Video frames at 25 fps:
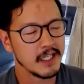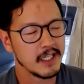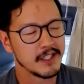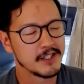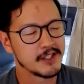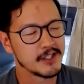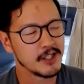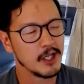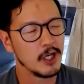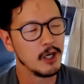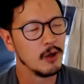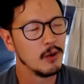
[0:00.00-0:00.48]
And
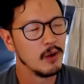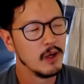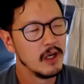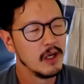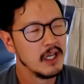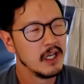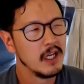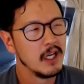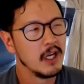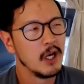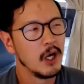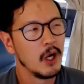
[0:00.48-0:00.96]
so,
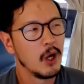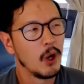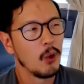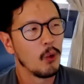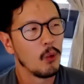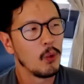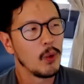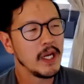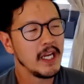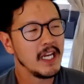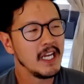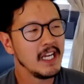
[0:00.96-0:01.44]

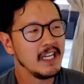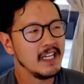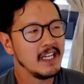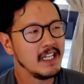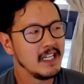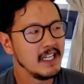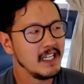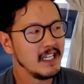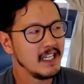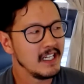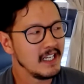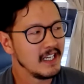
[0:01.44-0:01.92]

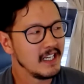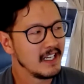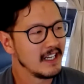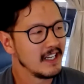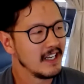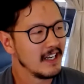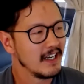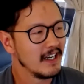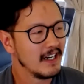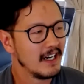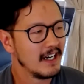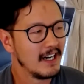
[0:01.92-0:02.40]
we
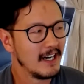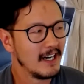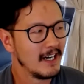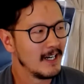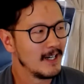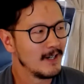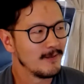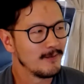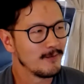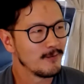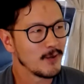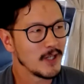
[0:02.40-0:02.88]

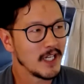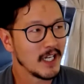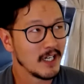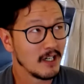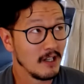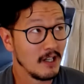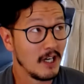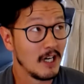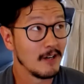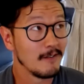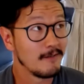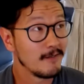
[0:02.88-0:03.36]
um, we had a
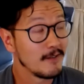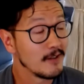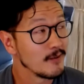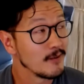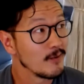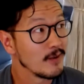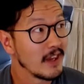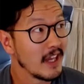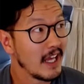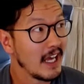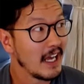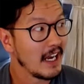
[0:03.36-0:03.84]
lot of fun
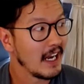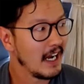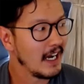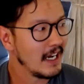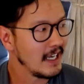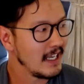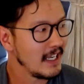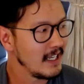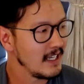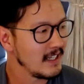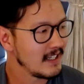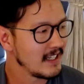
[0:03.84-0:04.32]
with that.
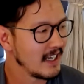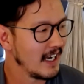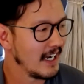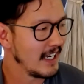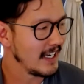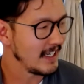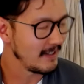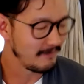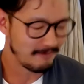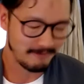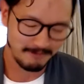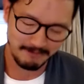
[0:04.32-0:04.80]
I,
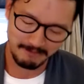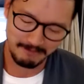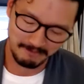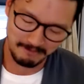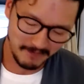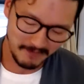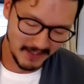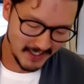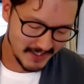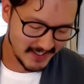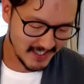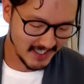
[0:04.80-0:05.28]
I,
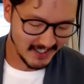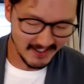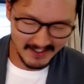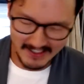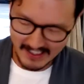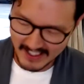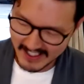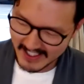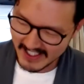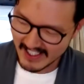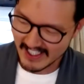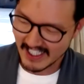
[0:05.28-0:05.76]
I said,
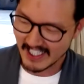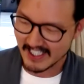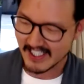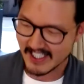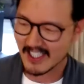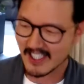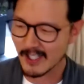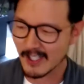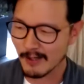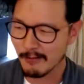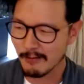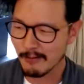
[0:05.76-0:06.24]
let's get
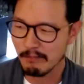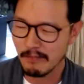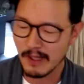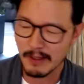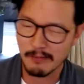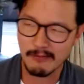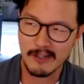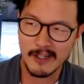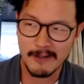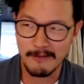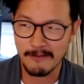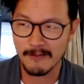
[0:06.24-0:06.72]
some
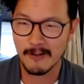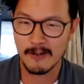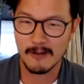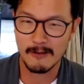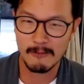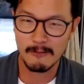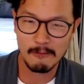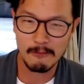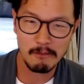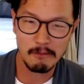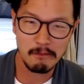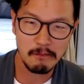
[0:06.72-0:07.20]
memory
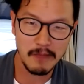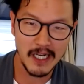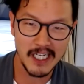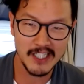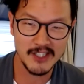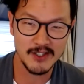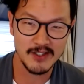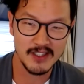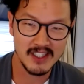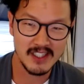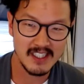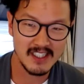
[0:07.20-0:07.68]
foam
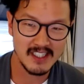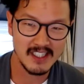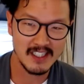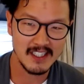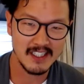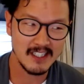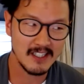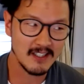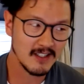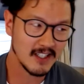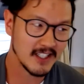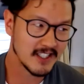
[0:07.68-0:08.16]
mattresses in
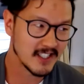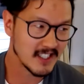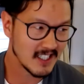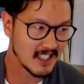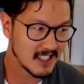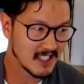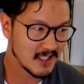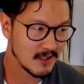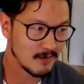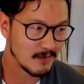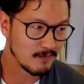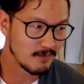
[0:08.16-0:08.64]
here. Let's
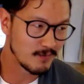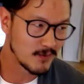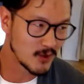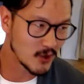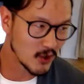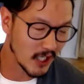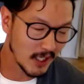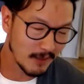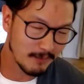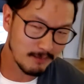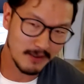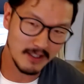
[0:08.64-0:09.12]
get some
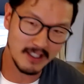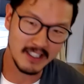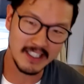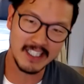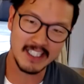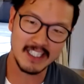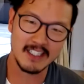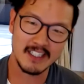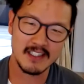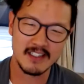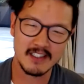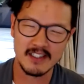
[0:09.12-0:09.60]

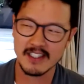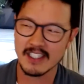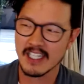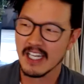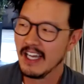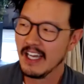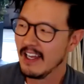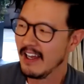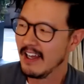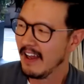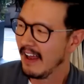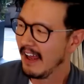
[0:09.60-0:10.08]
trampolines
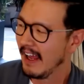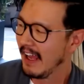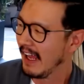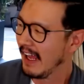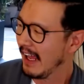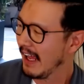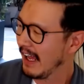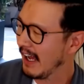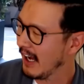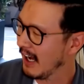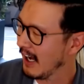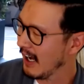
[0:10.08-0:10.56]

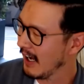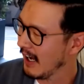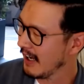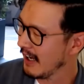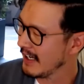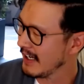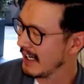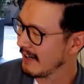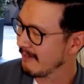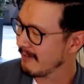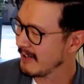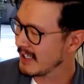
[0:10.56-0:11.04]
uh,
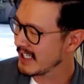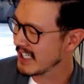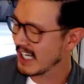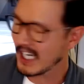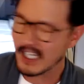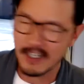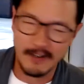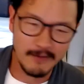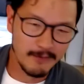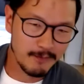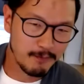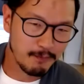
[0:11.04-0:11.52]
and every
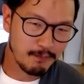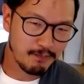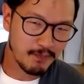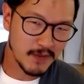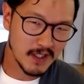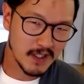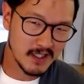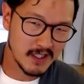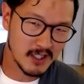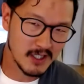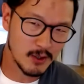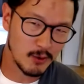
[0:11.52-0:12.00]
kind of
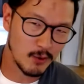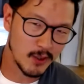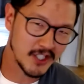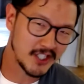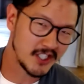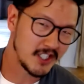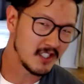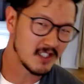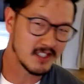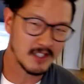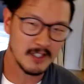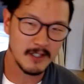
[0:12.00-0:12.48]

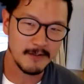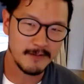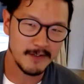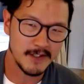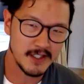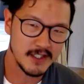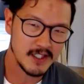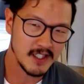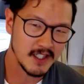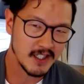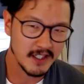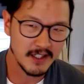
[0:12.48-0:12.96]
squishy
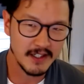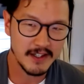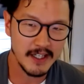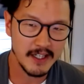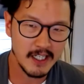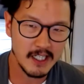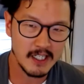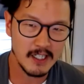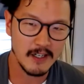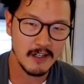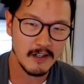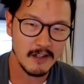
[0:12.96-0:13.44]
surface you can
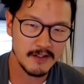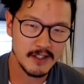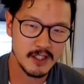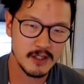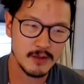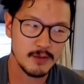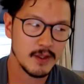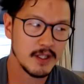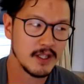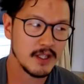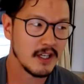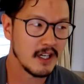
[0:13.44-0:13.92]
think of
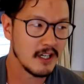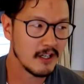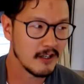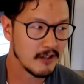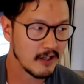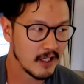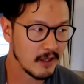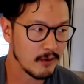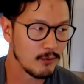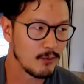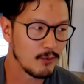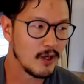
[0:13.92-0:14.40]
because we thought, all
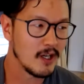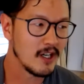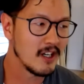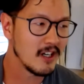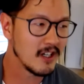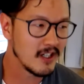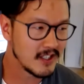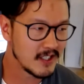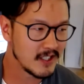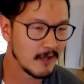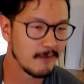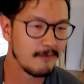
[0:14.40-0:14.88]
right, what
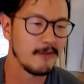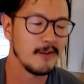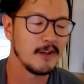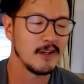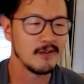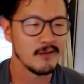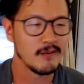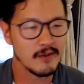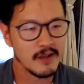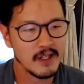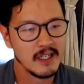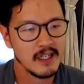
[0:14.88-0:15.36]
are different